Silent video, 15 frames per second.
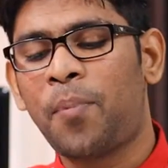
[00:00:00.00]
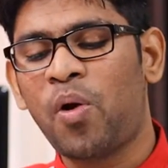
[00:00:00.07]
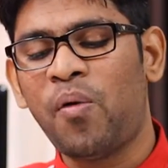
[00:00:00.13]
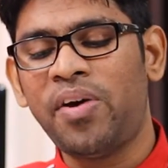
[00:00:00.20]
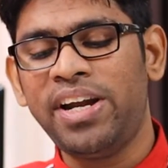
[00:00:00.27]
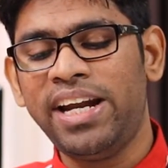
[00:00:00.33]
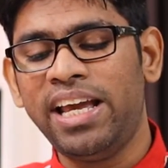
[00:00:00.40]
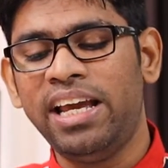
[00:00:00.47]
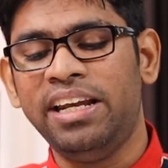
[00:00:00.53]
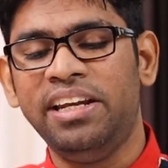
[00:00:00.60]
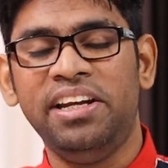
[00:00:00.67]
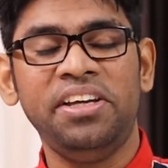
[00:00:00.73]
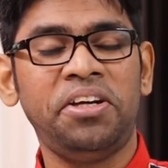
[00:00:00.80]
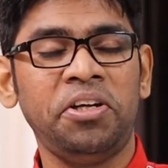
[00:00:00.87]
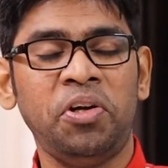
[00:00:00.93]
provided a
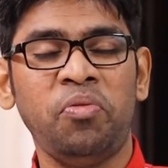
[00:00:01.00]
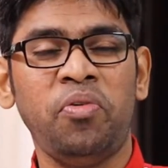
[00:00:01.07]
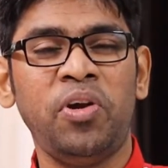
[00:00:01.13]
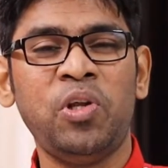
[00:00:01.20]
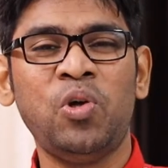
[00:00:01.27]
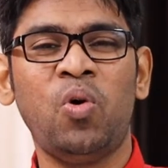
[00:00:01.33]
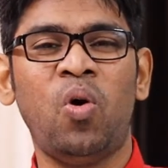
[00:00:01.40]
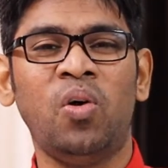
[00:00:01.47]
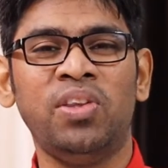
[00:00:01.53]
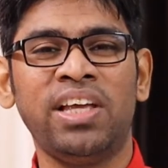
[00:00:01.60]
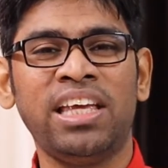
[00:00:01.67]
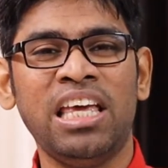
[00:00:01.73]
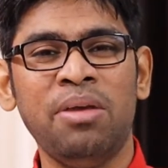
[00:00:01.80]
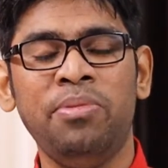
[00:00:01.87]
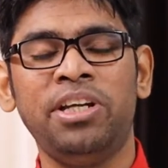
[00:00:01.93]
dedicated video on the
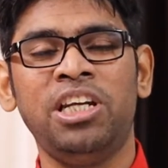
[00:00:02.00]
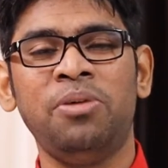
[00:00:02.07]
gaming